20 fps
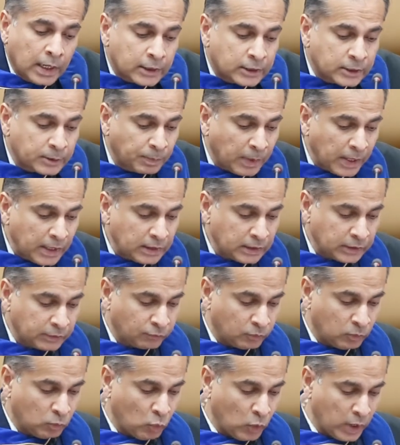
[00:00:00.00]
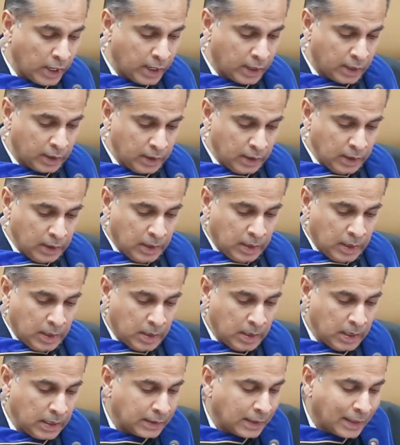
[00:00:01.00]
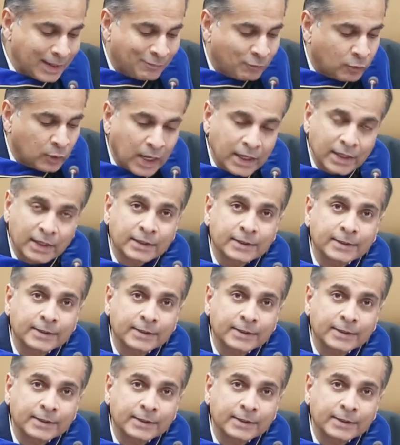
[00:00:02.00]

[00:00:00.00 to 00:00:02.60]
A space from where, if you like,